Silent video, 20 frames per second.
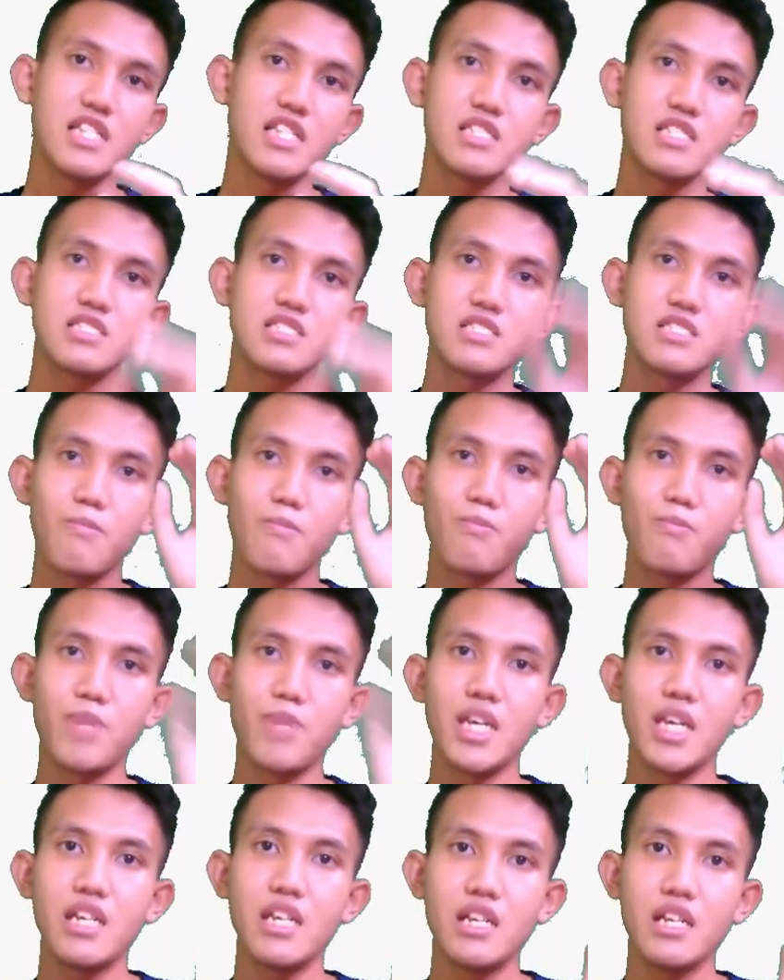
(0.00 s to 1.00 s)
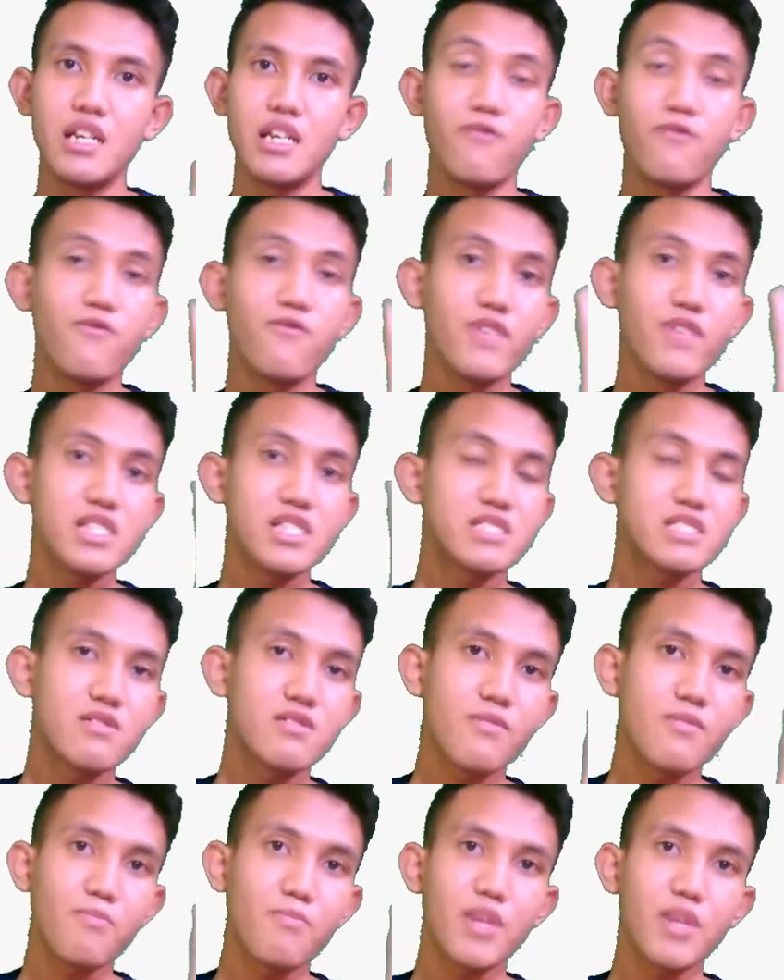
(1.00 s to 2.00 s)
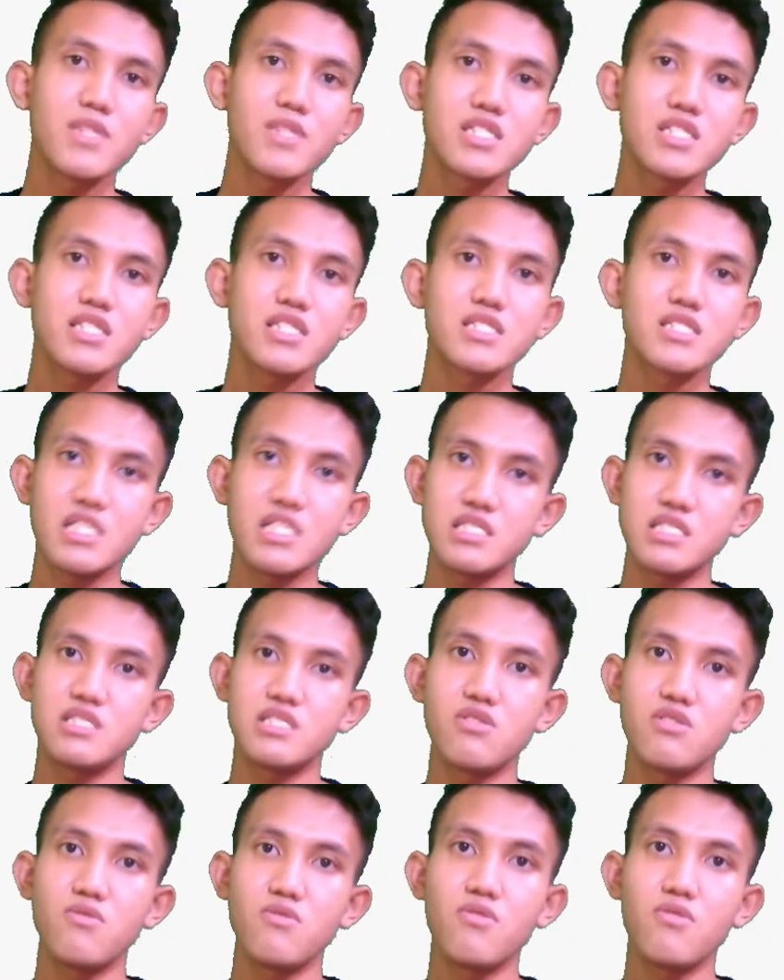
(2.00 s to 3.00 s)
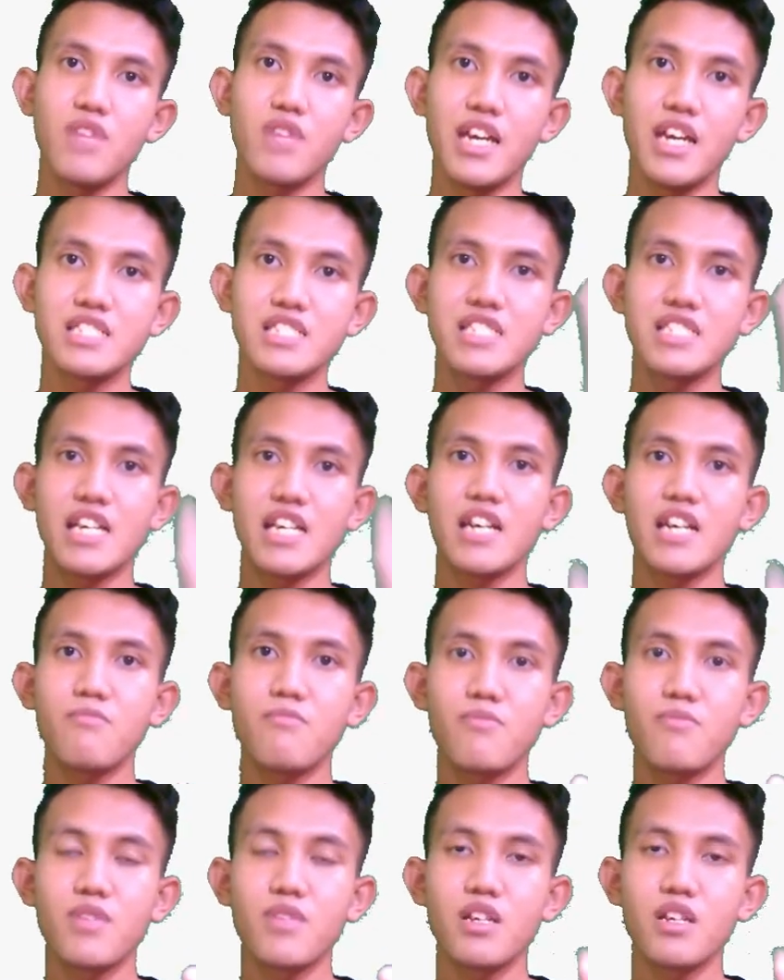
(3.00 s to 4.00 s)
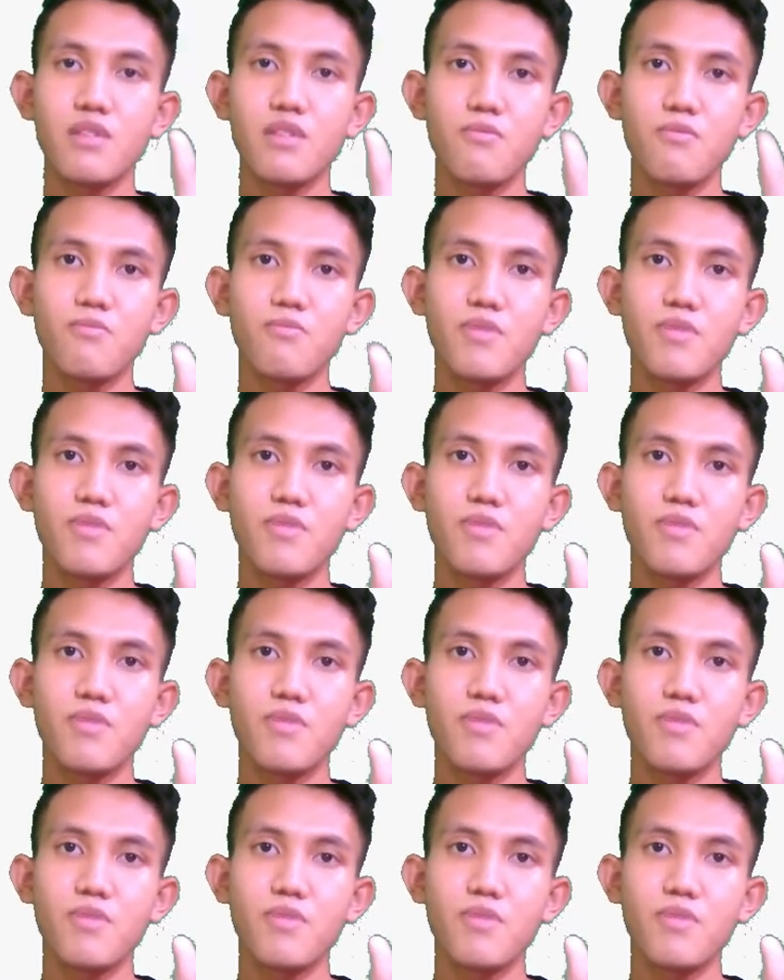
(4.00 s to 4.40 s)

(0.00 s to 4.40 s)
Since P, the first premises is true and the second